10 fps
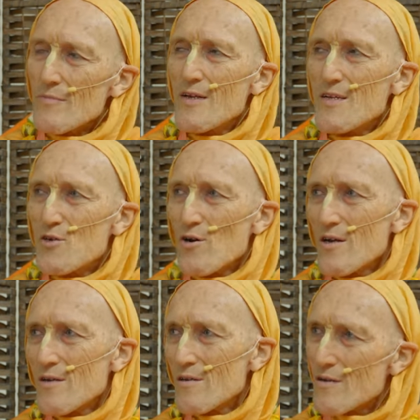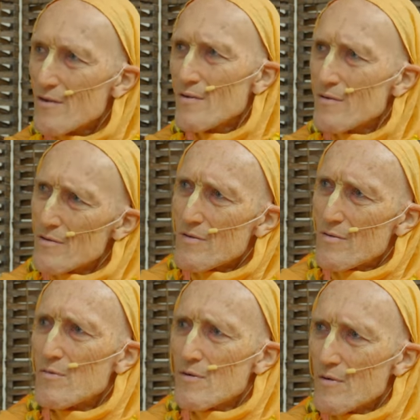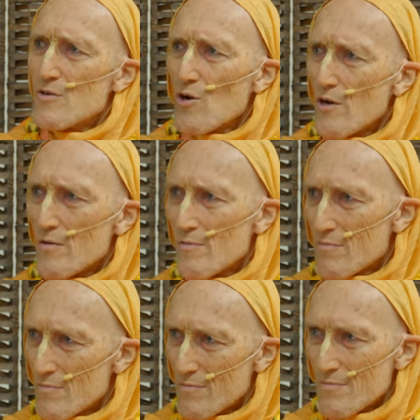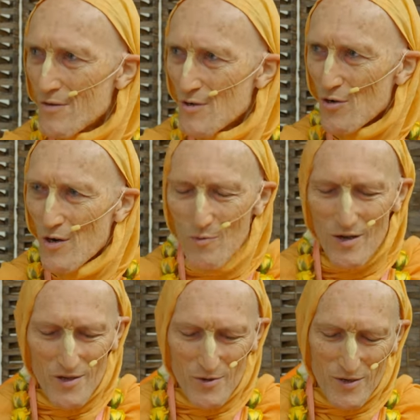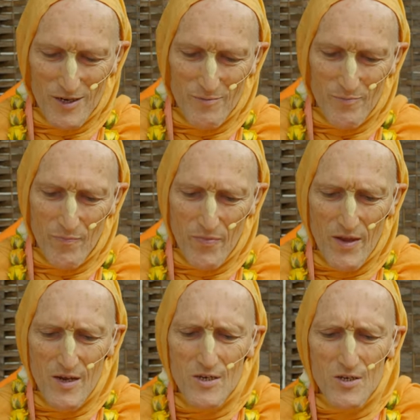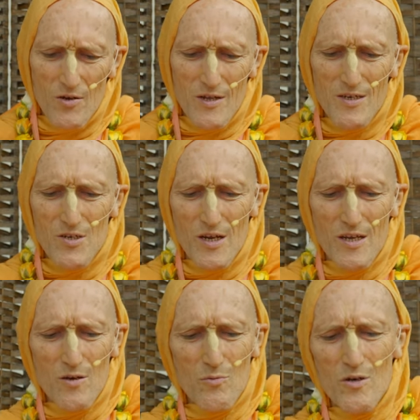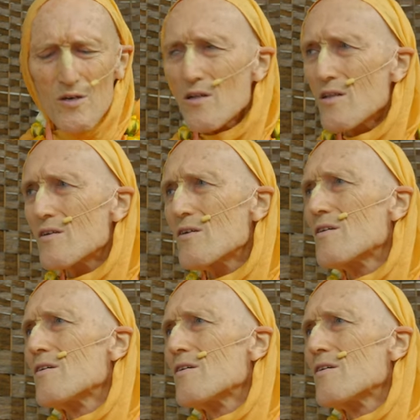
They enjoy it. Yes, enjoy. Enjoy while you can. So they see the world